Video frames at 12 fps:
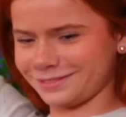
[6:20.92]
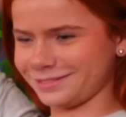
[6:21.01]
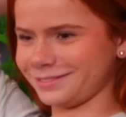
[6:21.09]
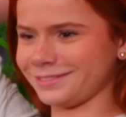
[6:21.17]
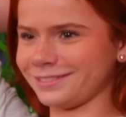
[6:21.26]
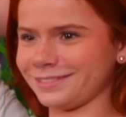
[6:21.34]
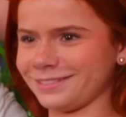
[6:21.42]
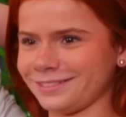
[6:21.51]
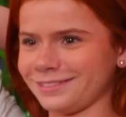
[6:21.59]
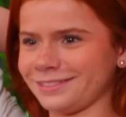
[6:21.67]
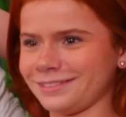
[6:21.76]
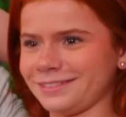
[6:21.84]

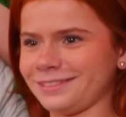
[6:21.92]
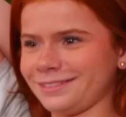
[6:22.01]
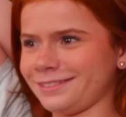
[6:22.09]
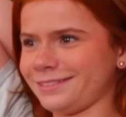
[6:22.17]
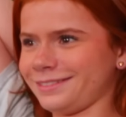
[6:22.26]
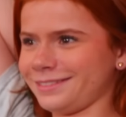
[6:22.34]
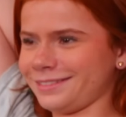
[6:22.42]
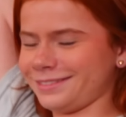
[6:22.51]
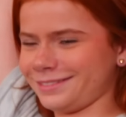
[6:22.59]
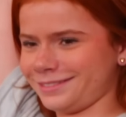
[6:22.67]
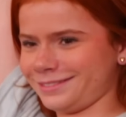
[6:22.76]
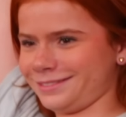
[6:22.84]

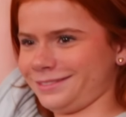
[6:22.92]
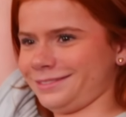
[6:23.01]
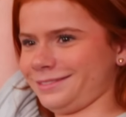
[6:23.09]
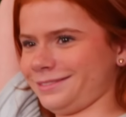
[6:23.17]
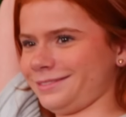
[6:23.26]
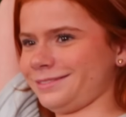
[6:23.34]
(not speaking)